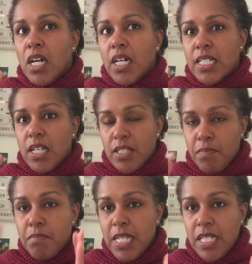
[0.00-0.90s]
a,
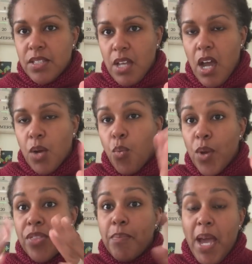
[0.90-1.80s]
a, mini sock
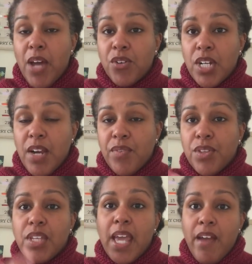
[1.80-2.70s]
with a pattern and
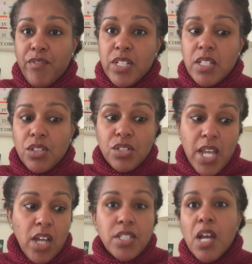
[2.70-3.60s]
everything every single
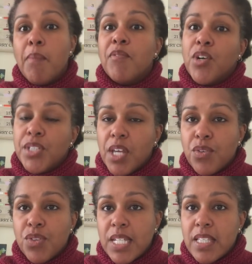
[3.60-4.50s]
day on top of all the
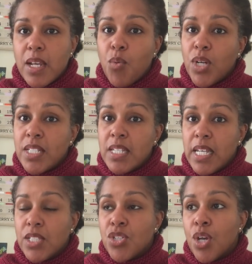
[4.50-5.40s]
other things that I want to
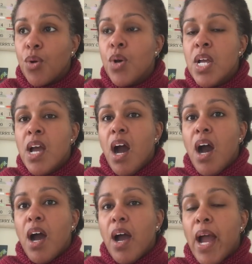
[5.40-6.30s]
knit. So
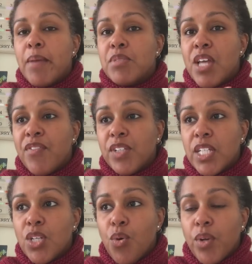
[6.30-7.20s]
uh, I'm
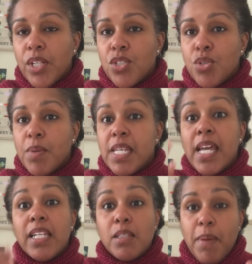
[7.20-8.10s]
definitely going to be
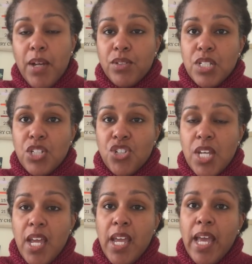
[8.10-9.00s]
getting the patterns each
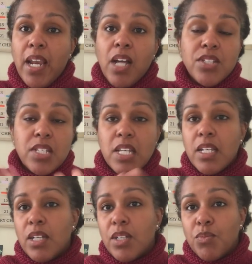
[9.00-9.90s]
day and I'll
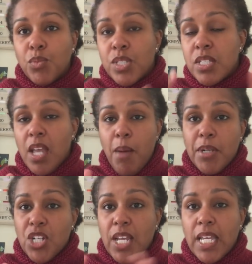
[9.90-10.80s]
see, we'll see how
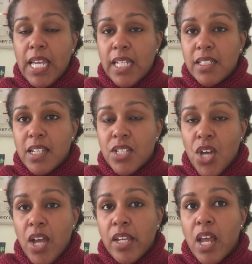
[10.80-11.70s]
much I can get
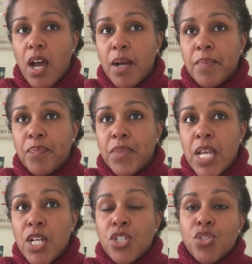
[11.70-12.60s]
done. Um,
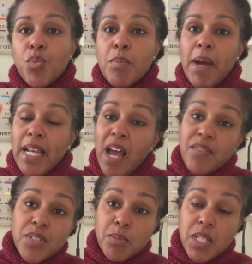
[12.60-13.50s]
so we might
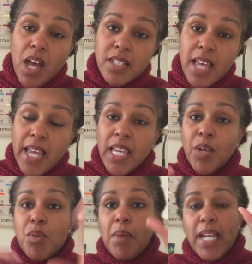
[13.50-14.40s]
have some socks
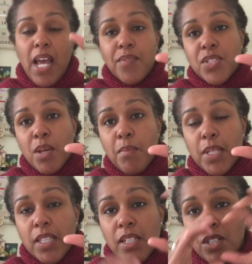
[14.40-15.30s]
hanging, we might have some
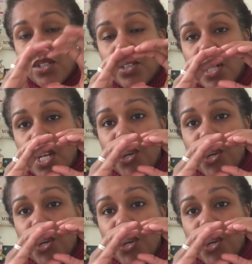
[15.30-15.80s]
in the little